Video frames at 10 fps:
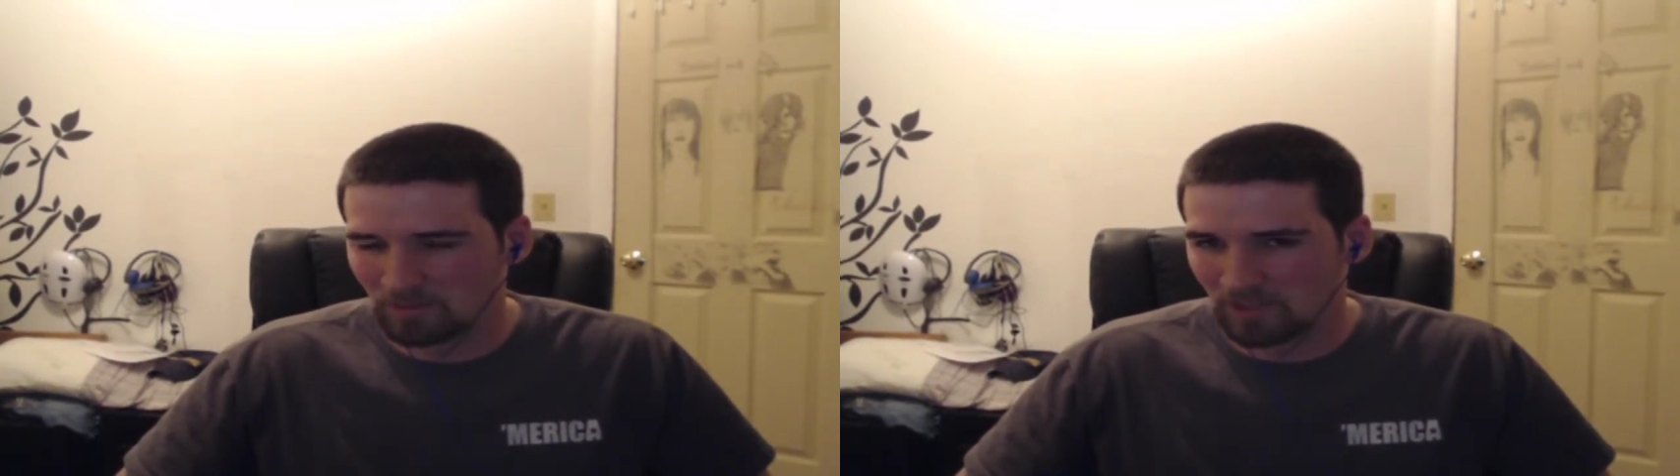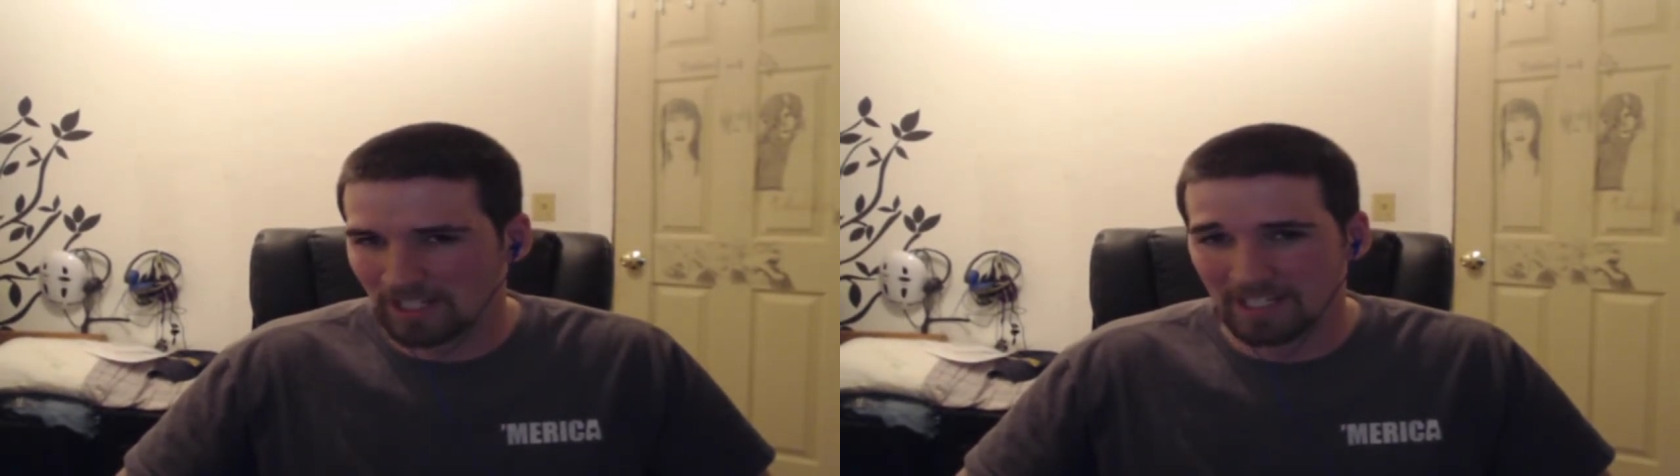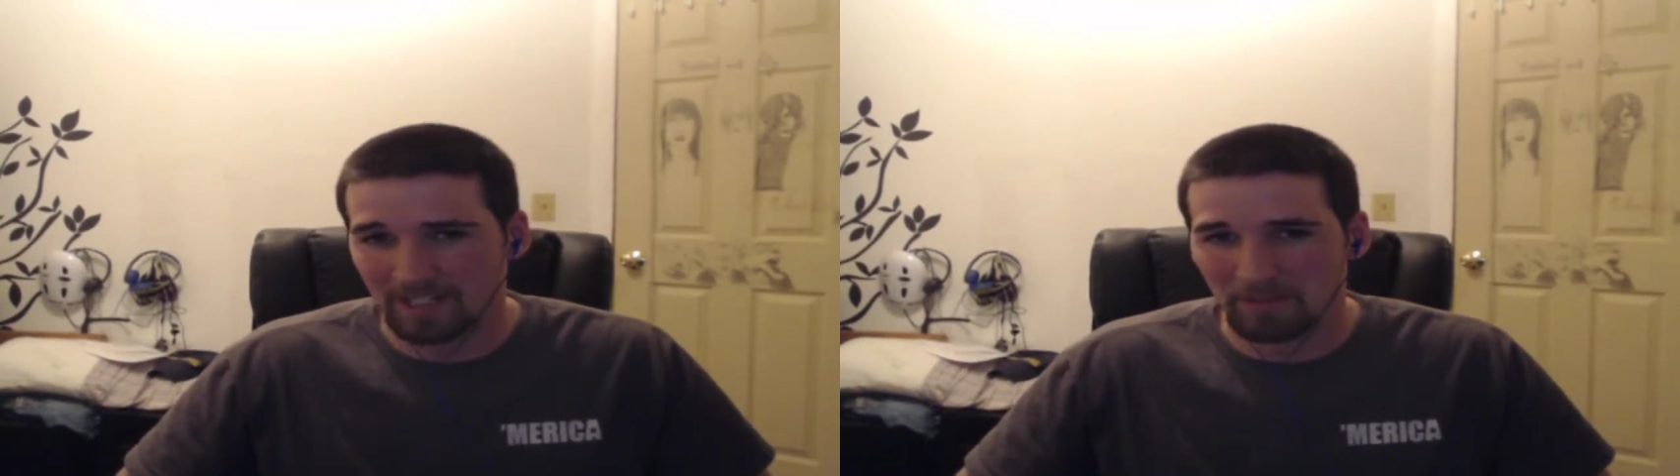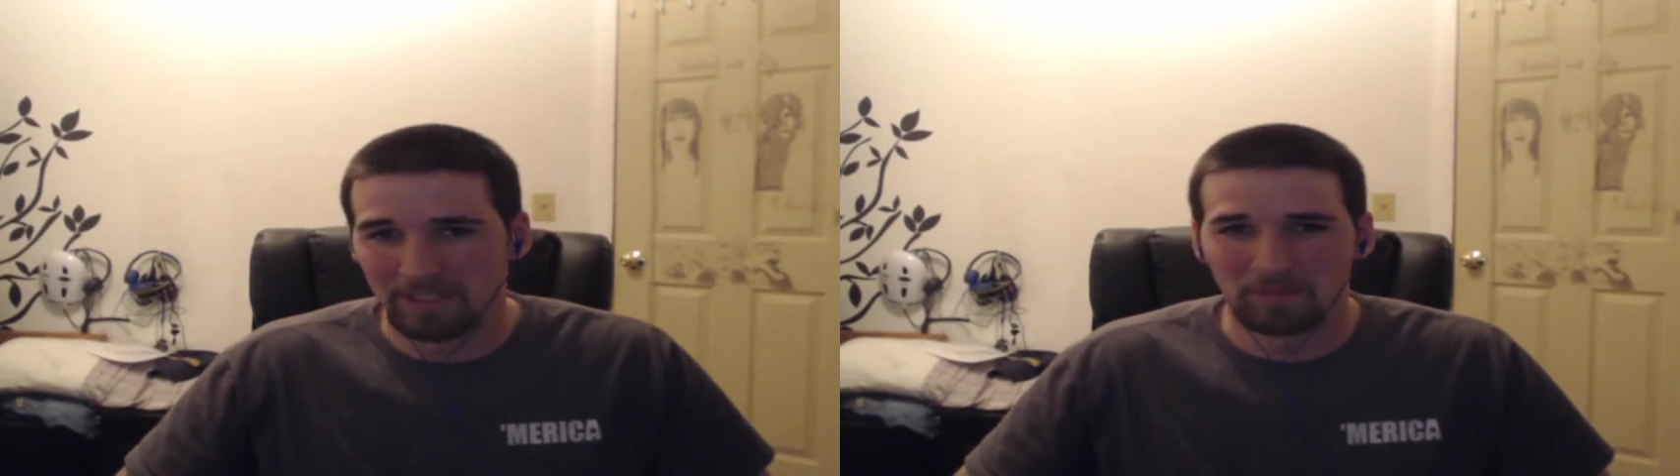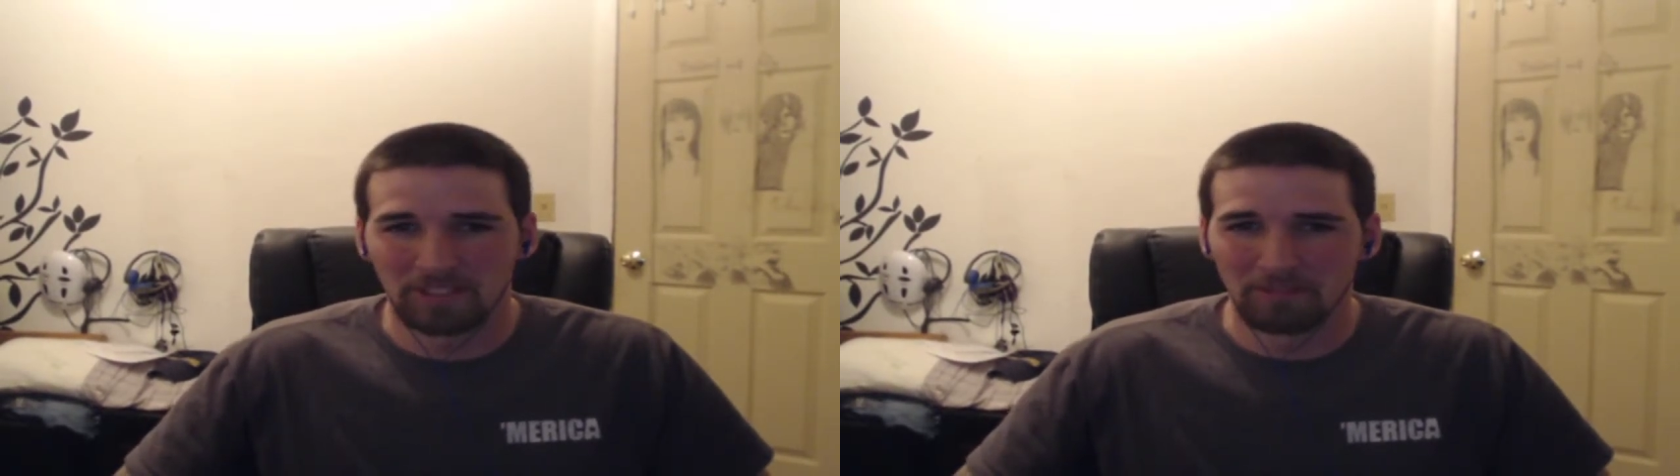great
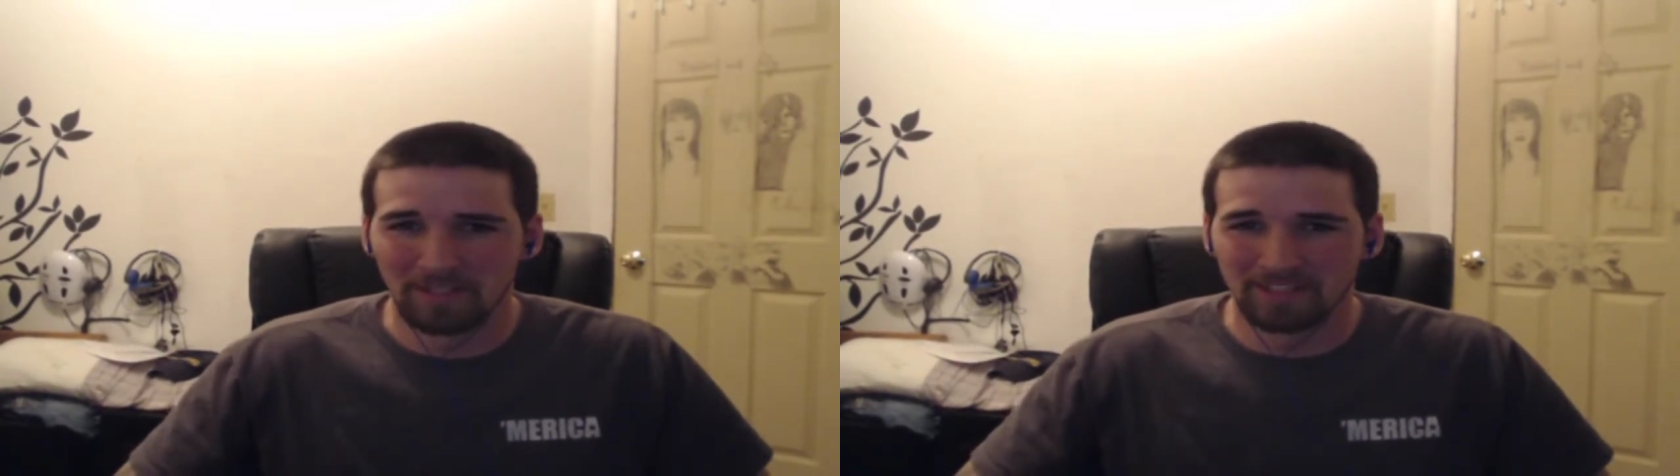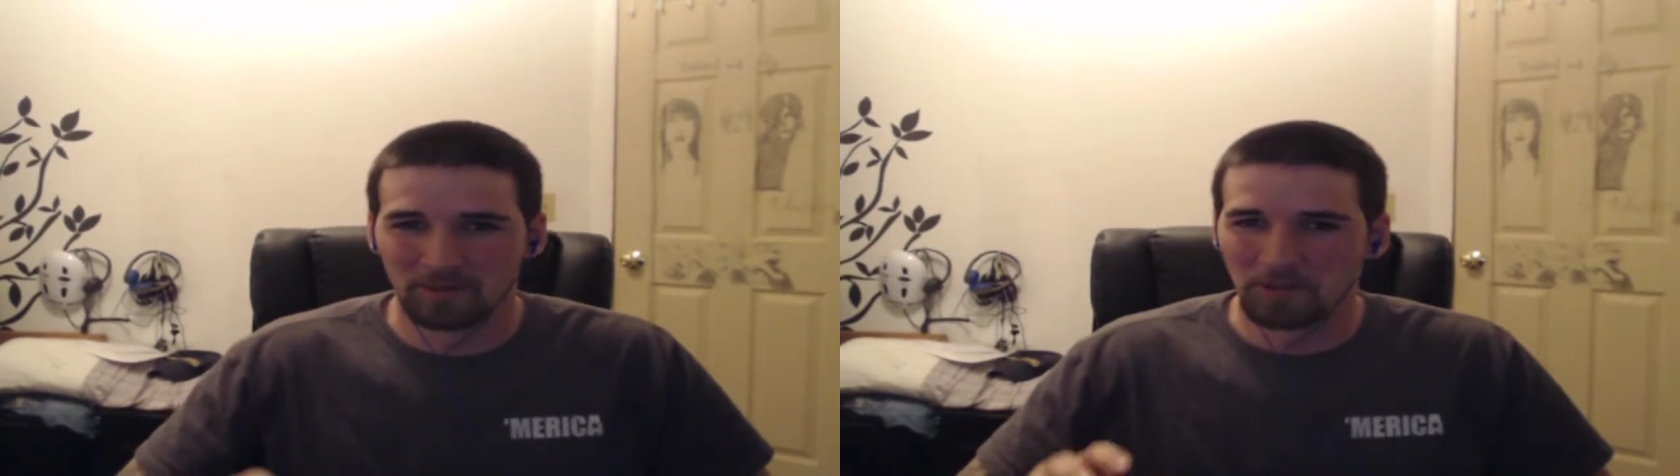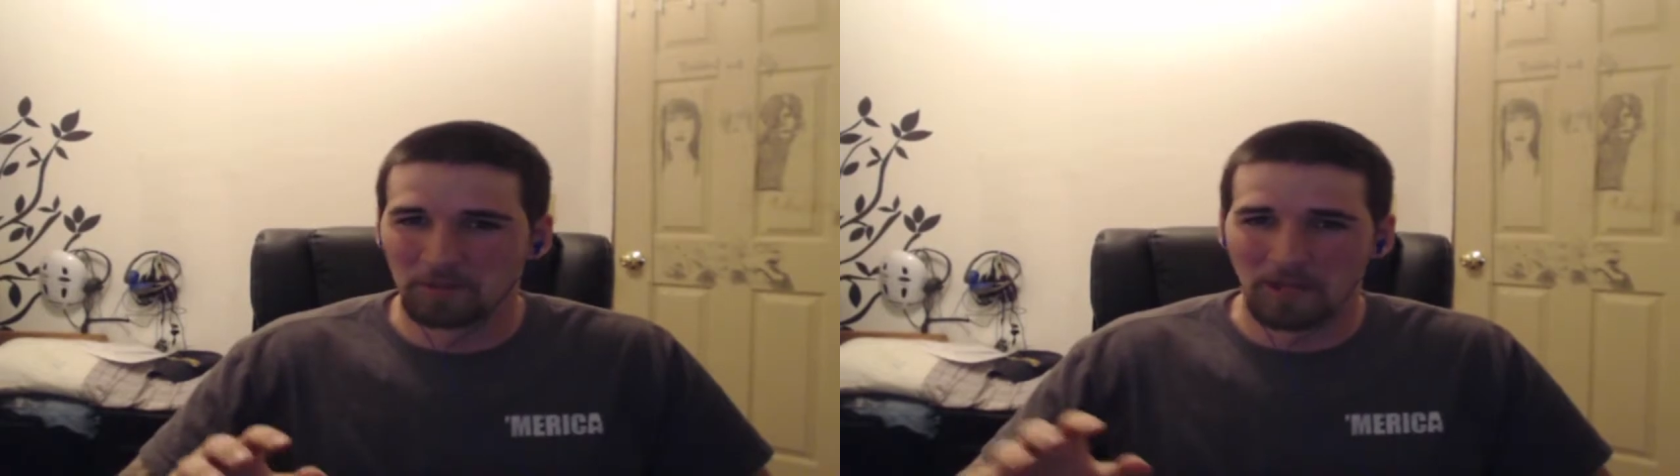animes, but Kimetsu